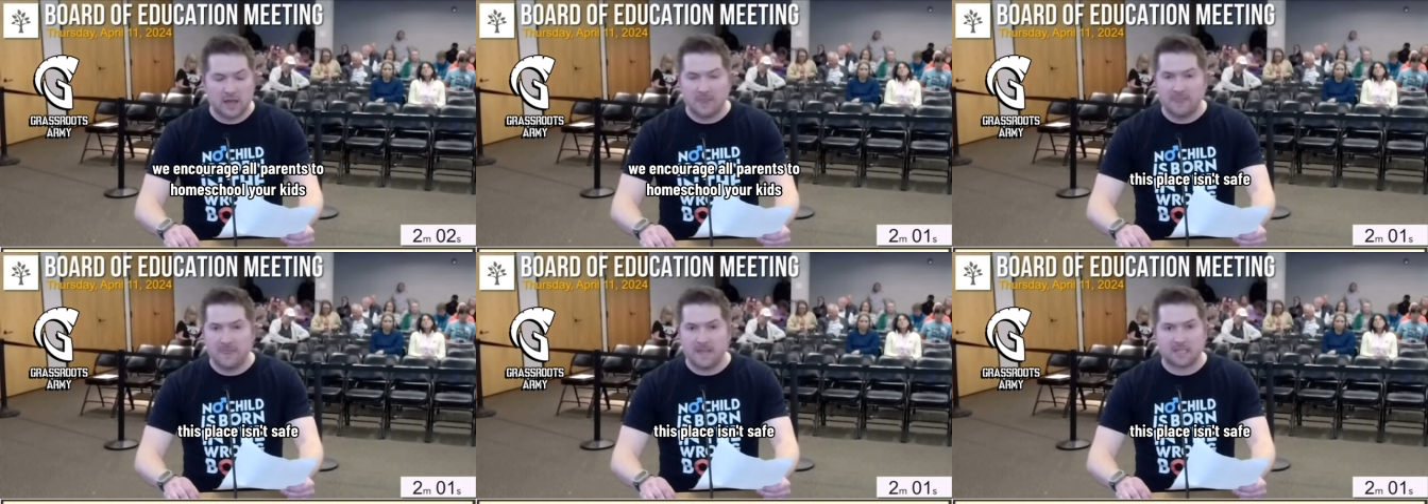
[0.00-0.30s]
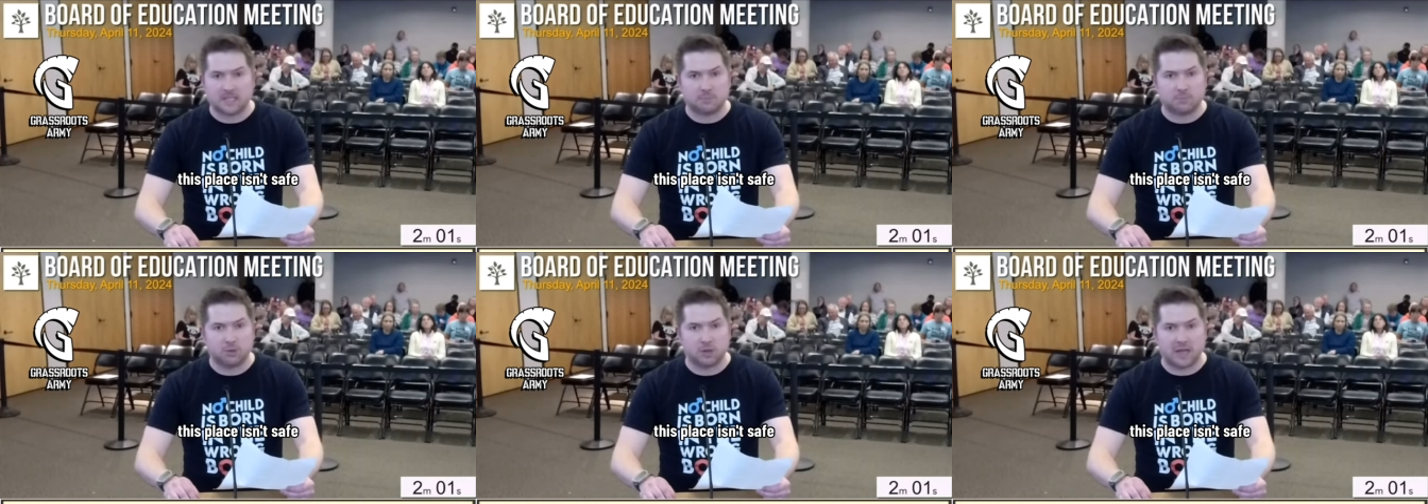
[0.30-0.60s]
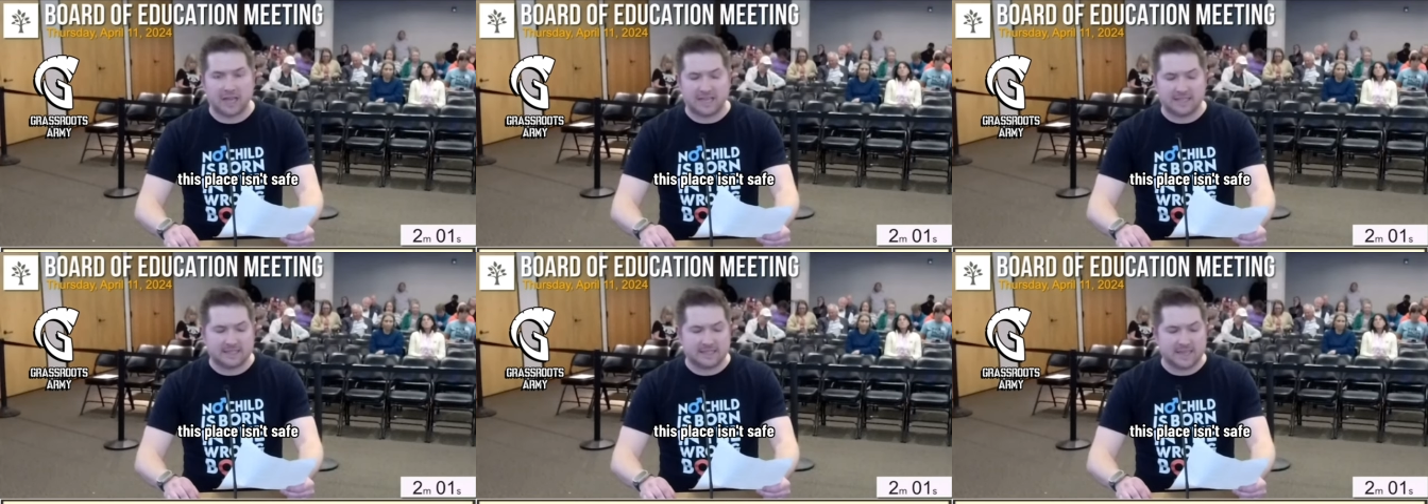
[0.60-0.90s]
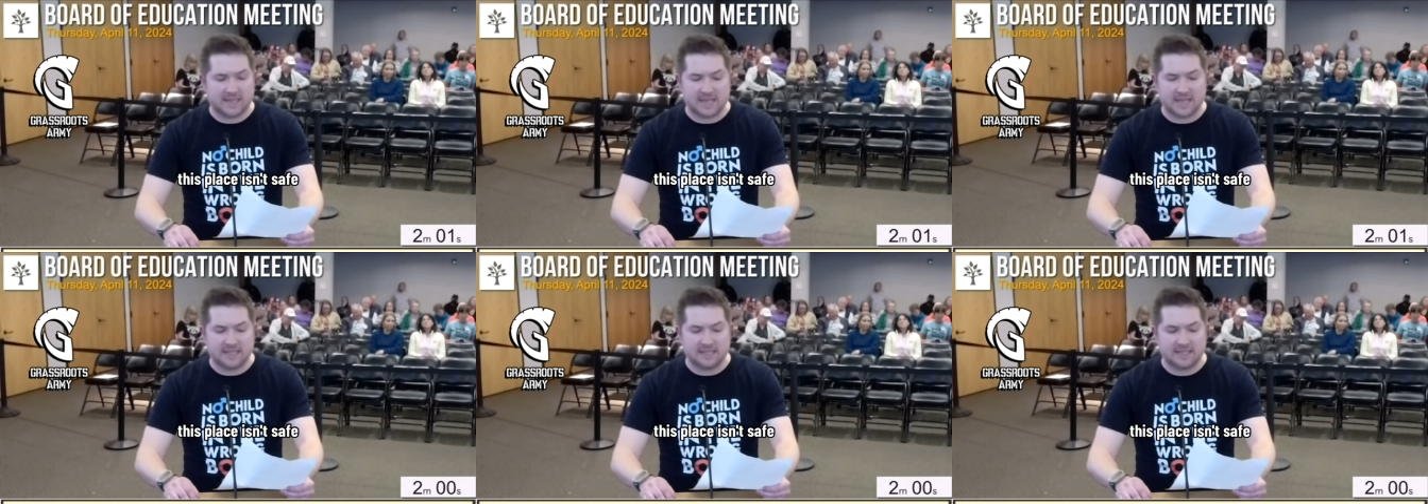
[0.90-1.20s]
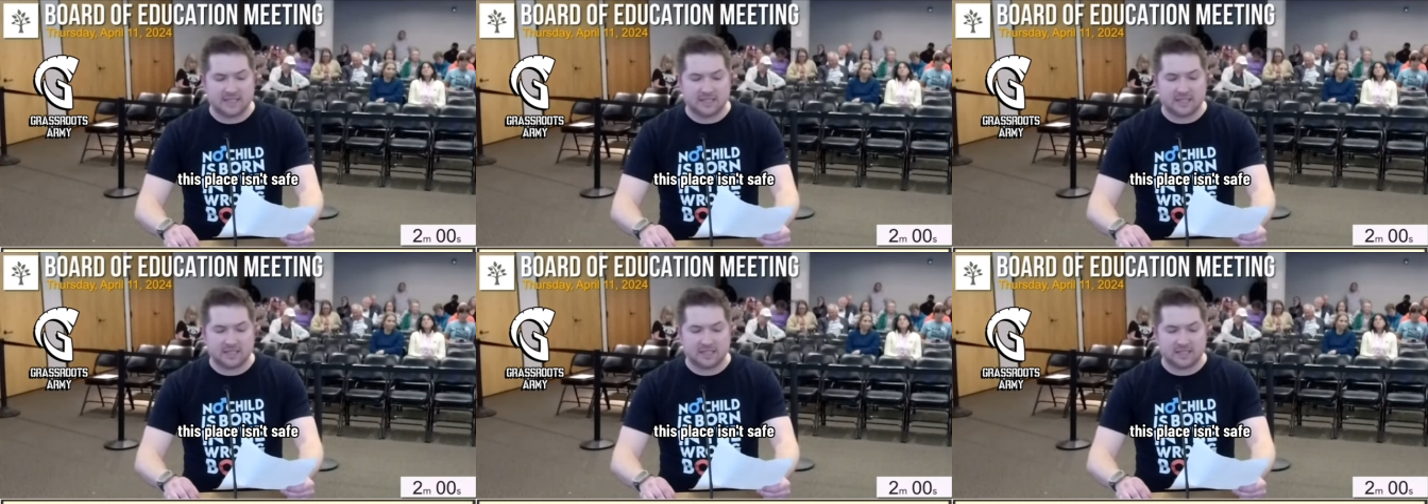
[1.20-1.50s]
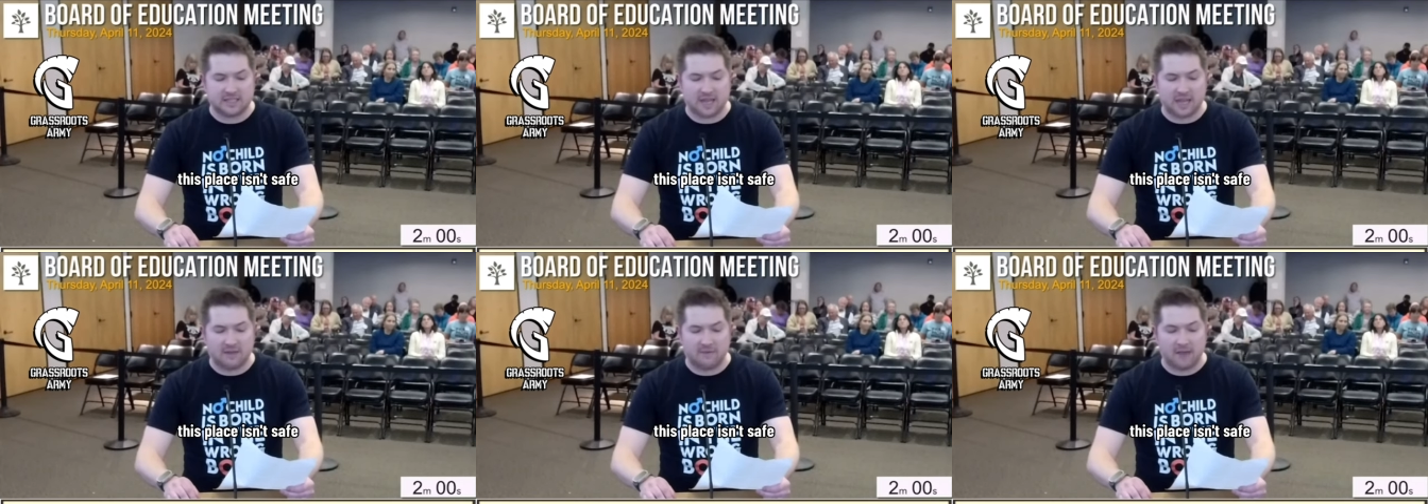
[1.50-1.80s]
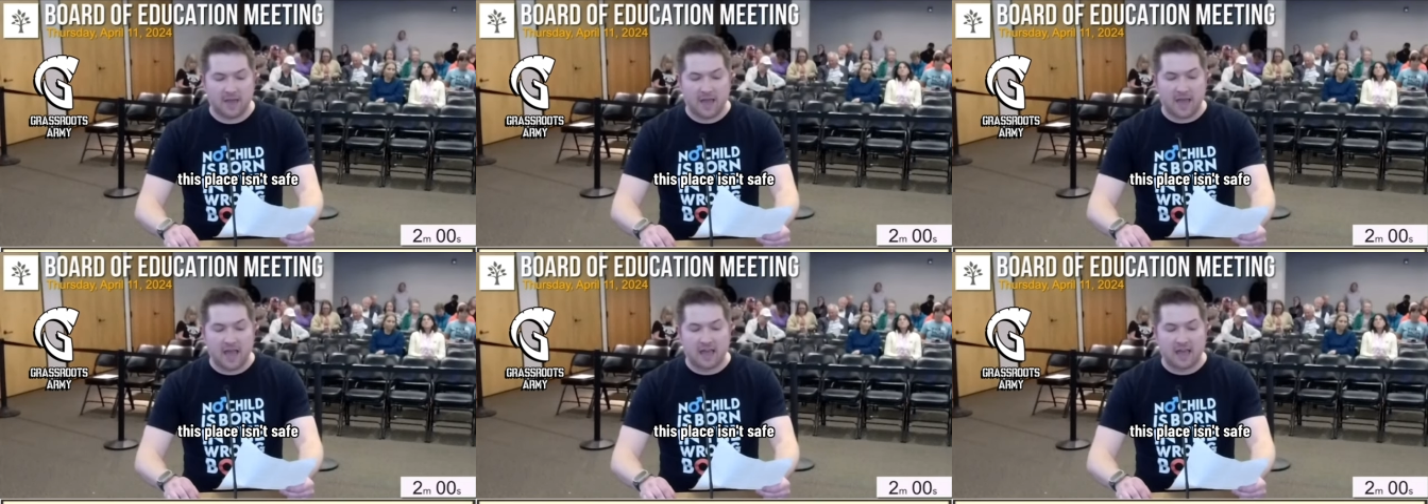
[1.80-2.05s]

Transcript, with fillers: This place isn't safe,